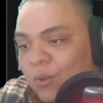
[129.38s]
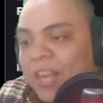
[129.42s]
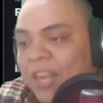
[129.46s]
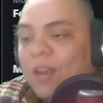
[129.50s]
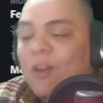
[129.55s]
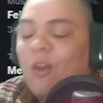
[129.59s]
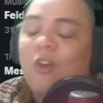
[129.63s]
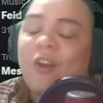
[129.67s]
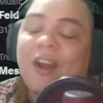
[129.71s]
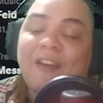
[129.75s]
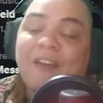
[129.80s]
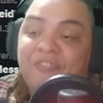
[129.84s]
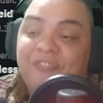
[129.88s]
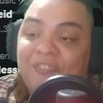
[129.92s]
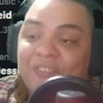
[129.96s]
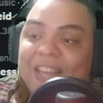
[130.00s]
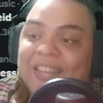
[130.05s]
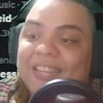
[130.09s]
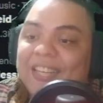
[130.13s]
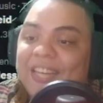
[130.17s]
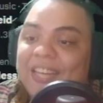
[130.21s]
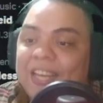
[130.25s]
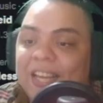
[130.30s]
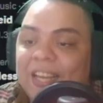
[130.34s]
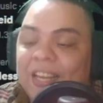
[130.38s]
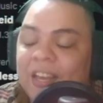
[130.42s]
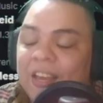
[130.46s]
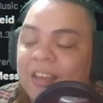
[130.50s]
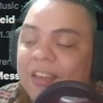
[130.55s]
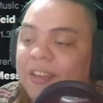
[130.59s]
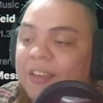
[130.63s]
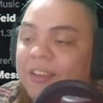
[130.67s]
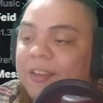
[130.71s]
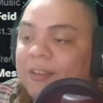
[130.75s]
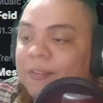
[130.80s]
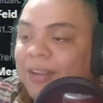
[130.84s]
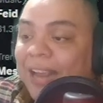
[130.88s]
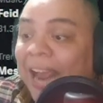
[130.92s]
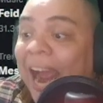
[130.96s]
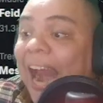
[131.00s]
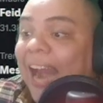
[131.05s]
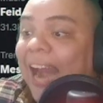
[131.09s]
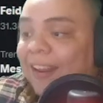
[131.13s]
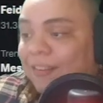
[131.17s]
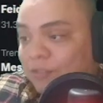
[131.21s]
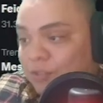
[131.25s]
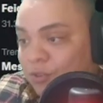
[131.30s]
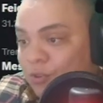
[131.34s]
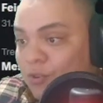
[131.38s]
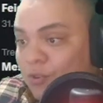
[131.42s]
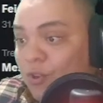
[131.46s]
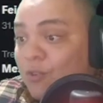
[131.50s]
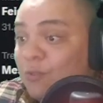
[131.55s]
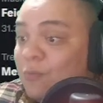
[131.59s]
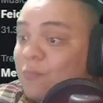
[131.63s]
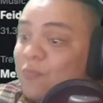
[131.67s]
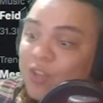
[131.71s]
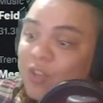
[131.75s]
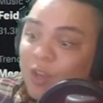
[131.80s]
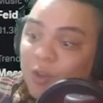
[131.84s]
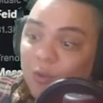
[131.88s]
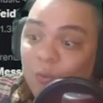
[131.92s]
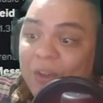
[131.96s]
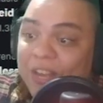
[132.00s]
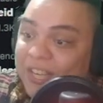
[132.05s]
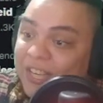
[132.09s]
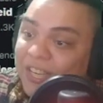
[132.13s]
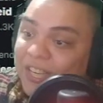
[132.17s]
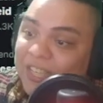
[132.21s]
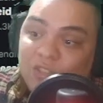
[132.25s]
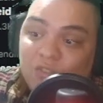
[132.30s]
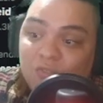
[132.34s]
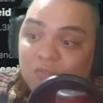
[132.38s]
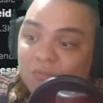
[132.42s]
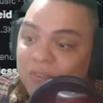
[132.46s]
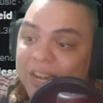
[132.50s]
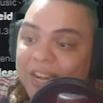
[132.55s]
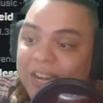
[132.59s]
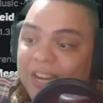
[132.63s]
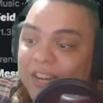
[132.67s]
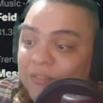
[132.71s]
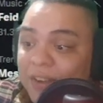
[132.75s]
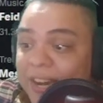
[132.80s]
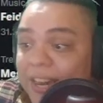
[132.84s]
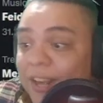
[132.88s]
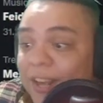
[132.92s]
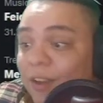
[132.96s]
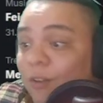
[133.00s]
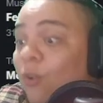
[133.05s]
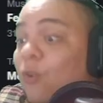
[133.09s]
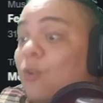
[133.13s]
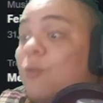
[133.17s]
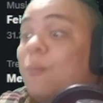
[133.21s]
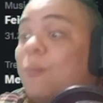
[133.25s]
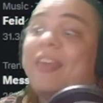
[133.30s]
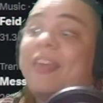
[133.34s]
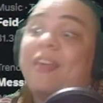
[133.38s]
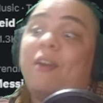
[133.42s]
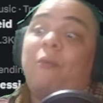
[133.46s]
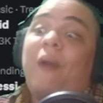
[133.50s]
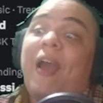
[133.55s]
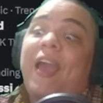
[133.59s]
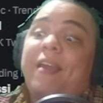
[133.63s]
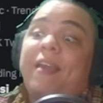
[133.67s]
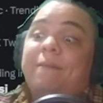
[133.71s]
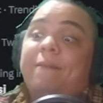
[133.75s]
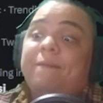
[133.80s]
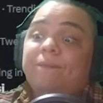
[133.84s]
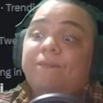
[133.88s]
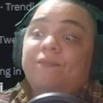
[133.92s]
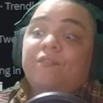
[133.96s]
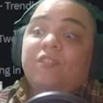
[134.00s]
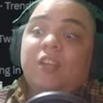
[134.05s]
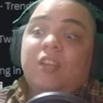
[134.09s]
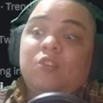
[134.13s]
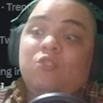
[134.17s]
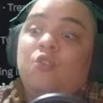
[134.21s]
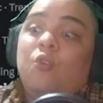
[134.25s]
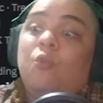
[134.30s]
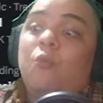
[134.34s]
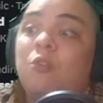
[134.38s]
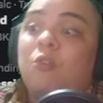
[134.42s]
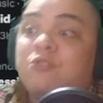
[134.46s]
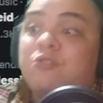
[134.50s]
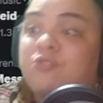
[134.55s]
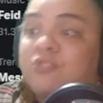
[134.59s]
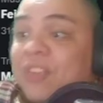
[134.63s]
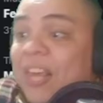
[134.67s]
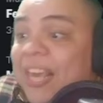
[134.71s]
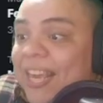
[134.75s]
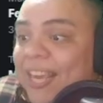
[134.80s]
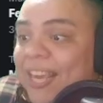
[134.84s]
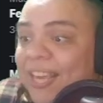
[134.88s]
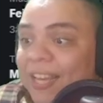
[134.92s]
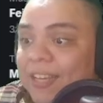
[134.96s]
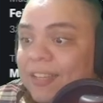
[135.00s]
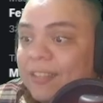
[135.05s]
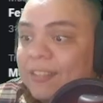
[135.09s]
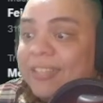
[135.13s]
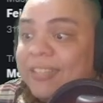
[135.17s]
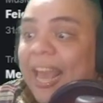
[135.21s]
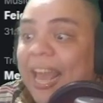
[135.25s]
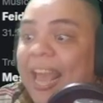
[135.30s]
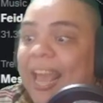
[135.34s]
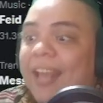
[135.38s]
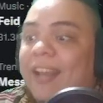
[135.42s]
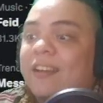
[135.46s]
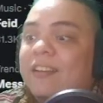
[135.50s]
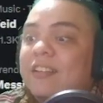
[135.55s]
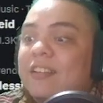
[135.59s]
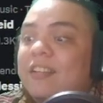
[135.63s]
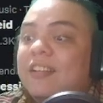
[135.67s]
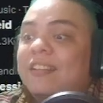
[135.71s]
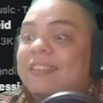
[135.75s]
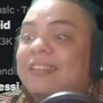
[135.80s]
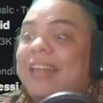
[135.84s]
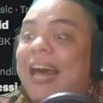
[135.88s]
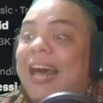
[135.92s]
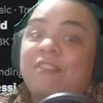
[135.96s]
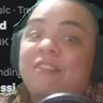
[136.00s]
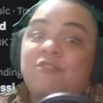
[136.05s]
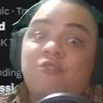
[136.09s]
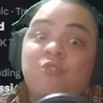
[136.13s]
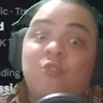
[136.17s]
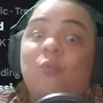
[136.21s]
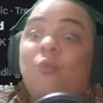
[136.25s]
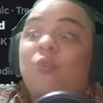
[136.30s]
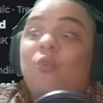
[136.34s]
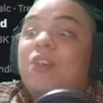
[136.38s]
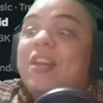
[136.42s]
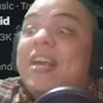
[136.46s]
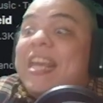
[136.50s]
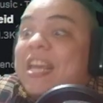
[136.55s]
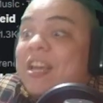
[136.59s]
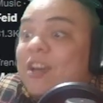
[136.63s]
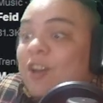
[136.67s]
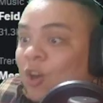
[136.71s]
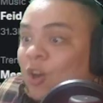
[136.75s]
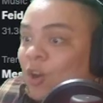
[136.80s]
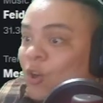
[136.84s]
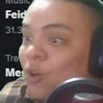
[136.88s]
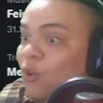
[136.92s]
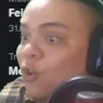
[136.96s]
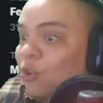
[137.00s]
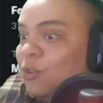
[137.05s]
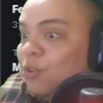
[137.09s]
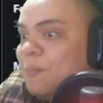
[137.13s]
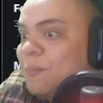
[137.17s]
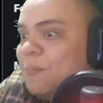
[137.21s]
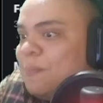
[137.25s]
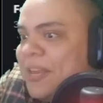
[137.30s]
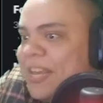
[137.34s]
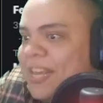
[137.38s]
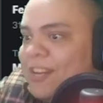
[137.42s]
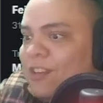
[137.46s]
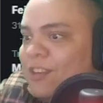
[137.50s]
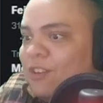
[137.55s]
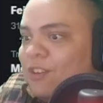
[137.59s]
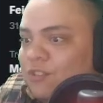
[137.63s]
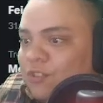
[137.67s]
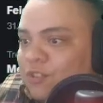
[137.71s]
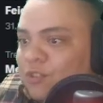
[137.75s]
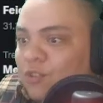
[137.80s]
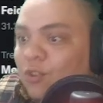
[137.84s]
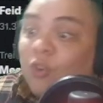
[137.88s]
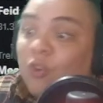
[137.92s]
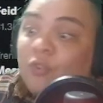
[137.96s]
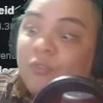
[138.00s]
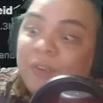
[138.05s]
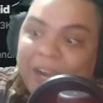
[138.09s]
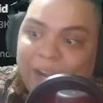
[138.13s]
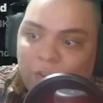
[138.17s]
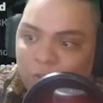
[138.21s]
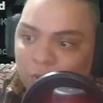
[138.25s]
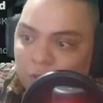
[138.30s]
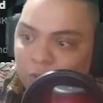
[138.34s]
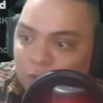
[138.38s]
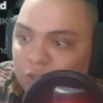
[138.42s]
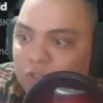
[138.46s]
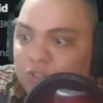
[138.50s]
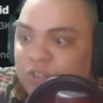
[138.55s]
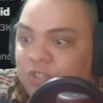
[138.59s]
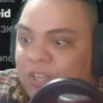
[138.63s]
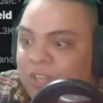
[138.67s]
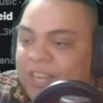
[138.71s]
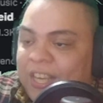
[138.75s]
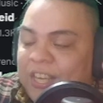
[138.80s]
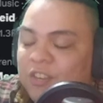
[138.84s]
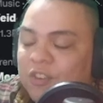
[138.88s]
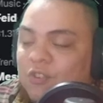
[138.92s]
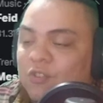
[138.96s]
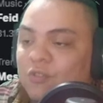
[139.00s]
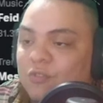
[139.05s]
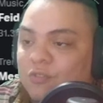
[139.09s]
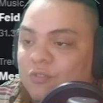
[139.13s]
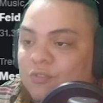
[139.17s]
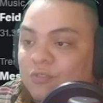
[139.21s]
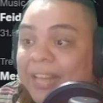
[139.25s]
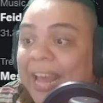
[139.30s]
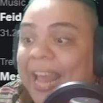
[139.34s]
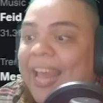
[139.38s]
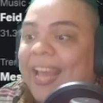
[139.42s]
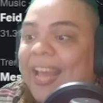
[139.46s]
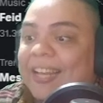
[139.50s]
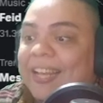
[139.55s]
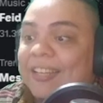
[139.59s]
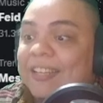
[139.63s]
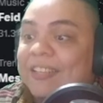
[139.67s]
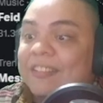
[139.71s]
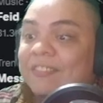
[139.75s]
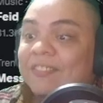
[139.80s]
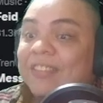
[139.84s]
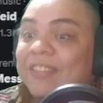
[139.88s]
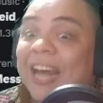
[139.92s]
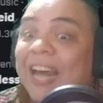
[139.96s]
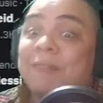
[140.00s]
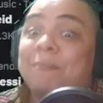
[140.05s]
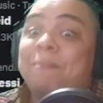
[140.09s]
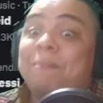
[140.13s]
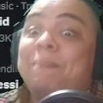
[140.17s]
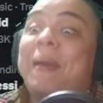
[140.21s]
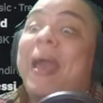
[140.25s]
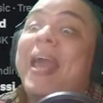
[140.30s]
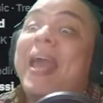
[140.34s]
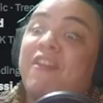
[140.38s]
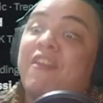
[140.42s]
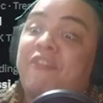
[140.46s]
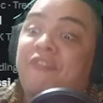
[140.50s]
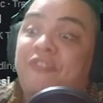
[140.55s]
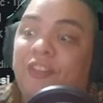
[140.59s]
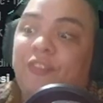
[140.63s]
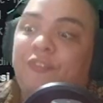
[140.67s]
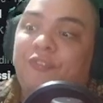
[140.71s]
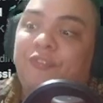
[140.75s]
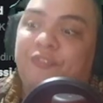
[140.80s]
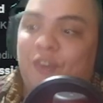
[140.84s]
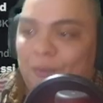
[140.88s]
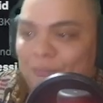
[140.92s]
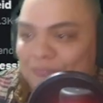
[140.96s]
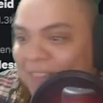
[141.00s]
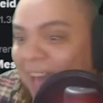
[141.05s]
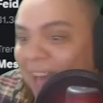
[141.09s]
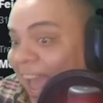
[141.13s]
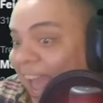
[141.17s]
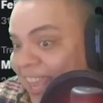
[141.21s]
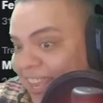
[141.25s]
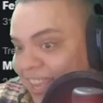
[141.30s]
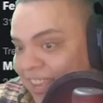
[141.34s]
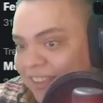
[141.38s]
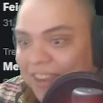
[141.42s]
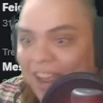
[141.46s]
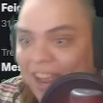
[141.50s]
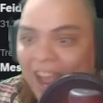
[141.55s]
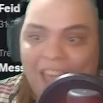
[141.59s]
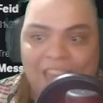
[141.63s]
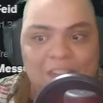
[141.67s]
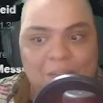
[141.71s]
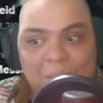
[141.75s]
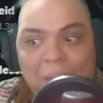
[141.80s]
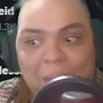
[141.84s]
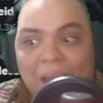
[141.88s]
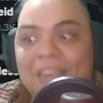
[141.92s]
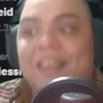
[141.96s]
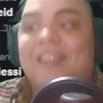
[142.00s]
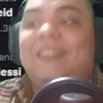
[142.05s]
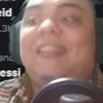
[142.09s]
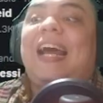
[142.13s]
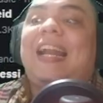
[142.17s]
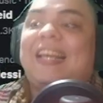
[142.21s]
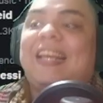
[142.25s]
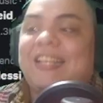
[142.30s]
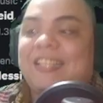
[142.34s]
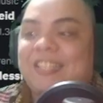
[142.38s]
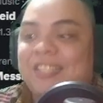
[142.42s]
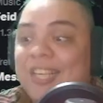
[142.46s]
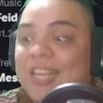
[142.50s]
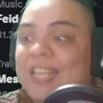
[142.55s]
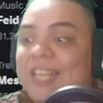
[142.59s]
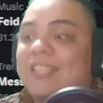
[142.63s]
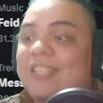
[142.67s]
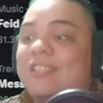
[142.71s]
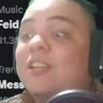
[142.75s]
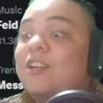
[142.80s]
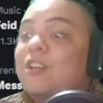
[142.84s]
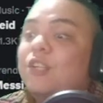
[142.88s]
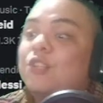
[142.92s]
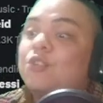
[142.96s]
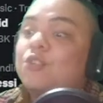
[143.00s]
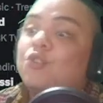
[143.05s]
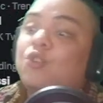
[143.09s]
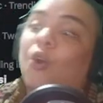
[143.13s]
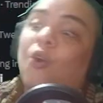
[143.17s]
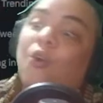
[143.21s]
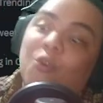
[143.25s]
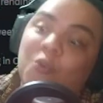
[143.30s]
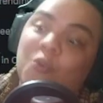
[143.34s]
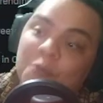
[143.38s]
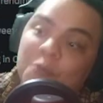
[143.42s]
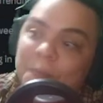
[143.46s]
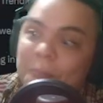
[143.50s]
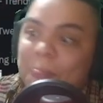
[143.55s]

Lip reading: on a friendly card, you know, which is really cool. By the way, you would think then that you will include minions or recruits in your deck that benefit from dying. I imagine that exists, so